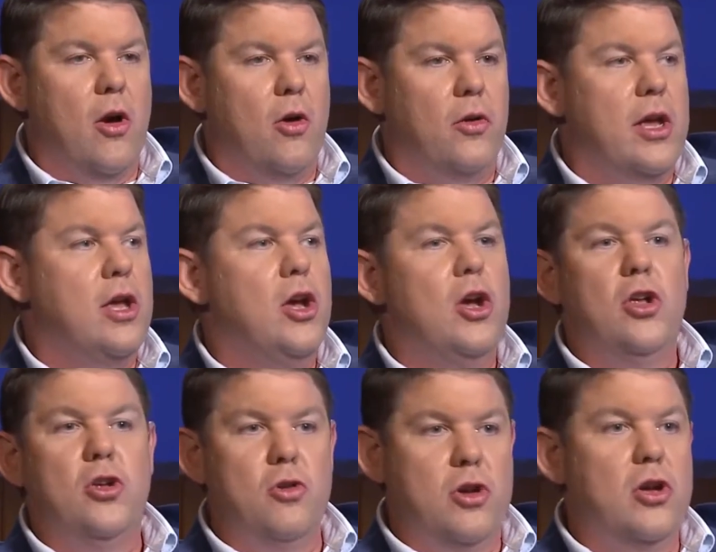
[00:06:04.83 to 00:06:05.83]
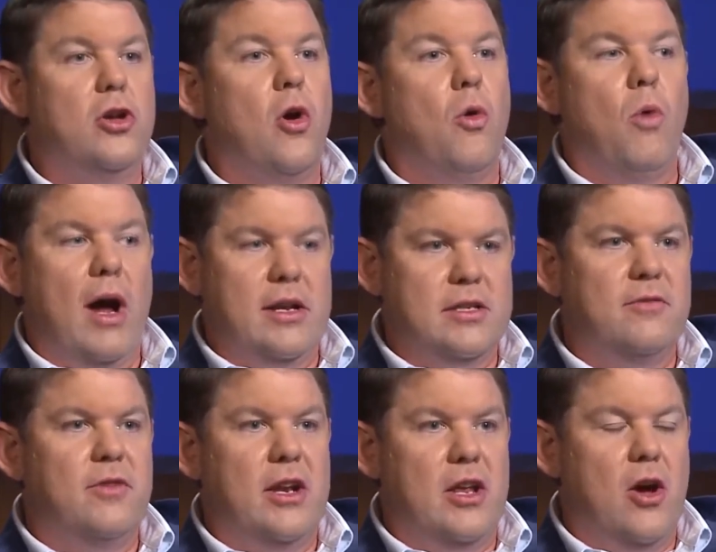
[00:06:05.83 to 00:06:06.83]
only. You can go watch the
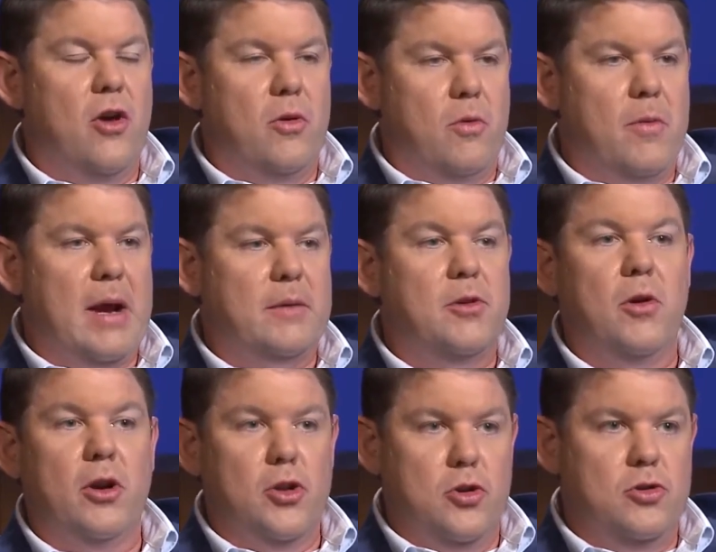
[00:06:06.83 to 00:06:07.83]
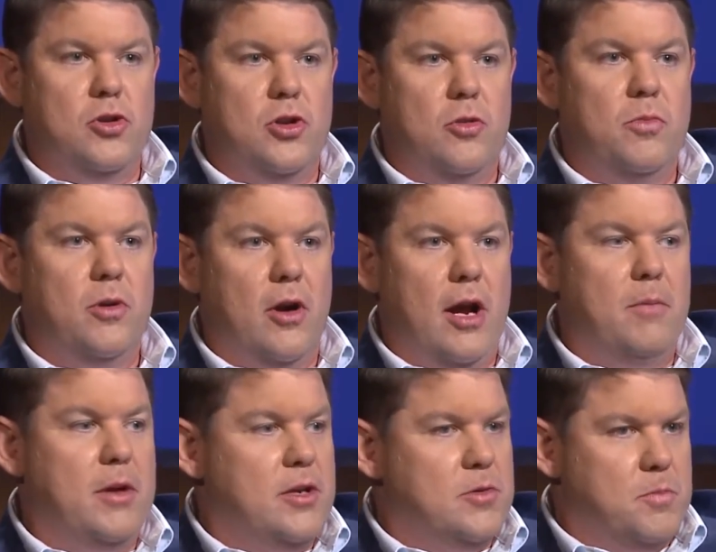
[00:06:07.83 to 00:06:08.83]
video that we're about to do on YouTube, all right,
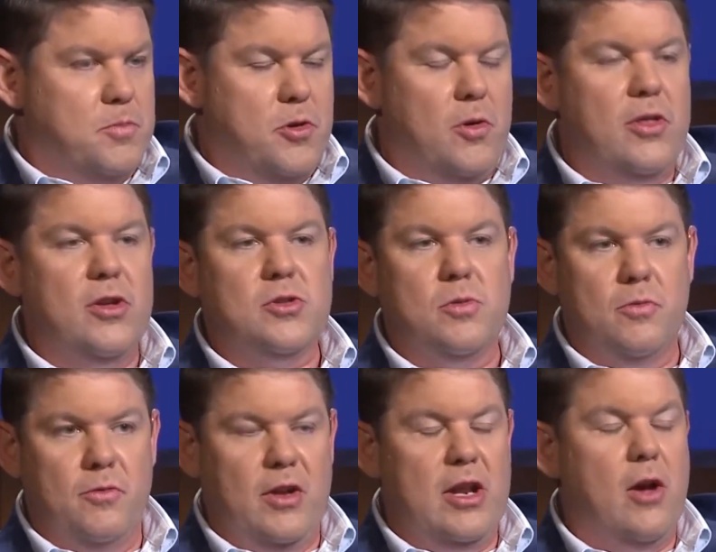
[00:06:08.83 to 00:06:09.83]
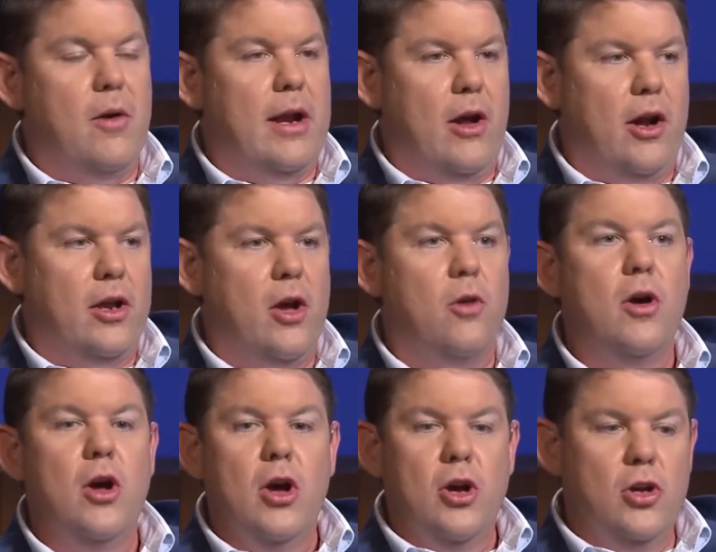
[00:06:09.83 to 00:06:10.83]
because we're doing this one with video and audio.
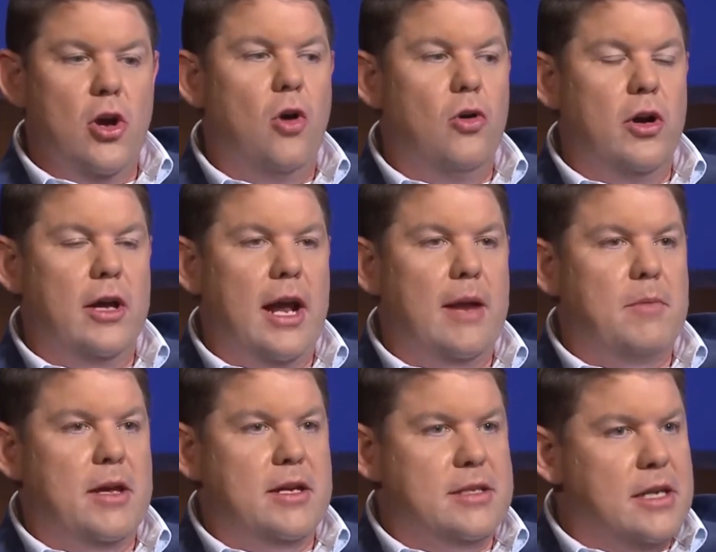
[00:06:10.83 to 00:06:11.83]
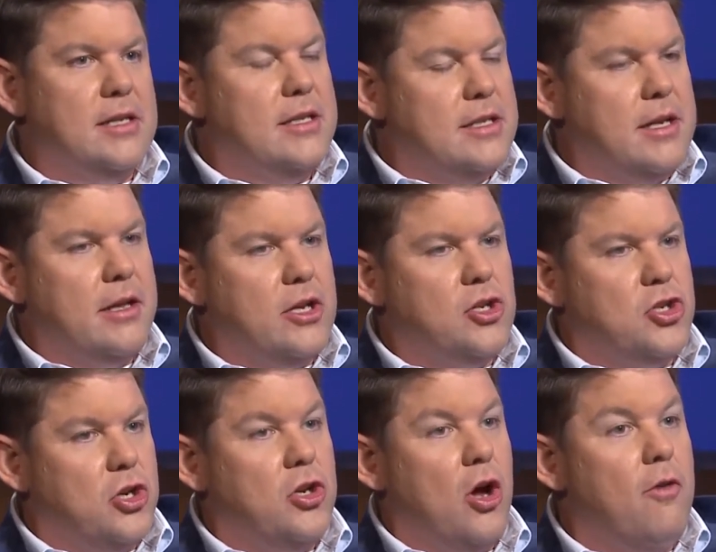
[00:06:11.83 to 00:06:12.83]
Go look at it because this is something that
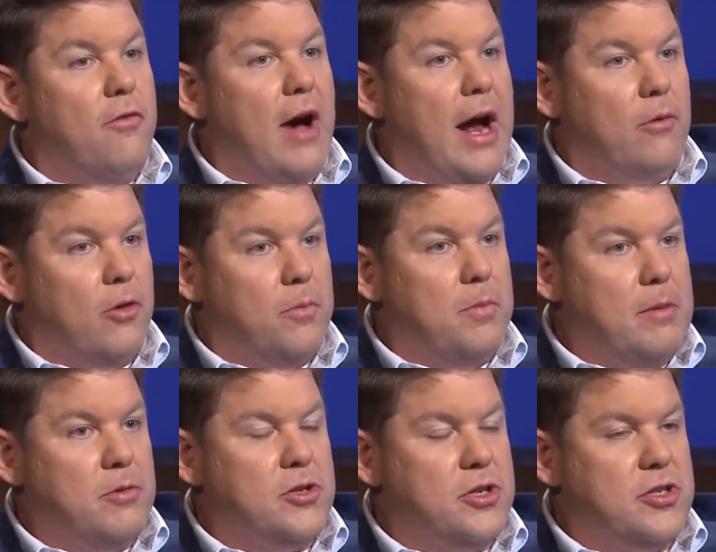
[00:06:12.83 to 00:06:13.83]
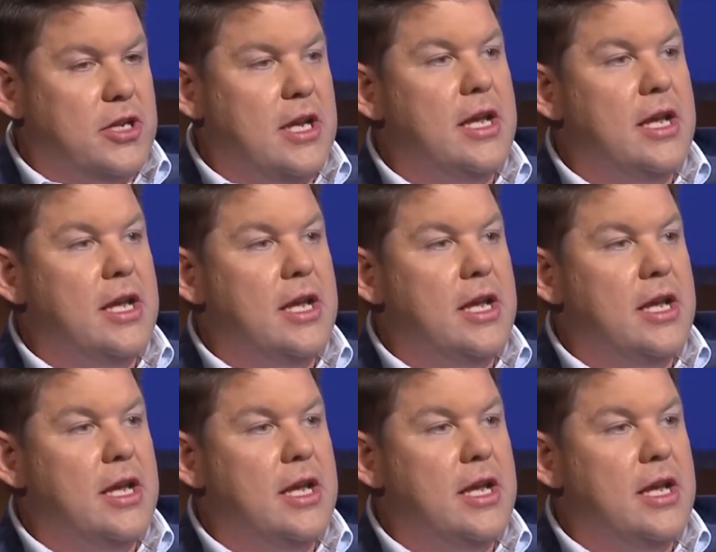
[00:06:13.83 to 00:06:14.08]
should go viral and people should see.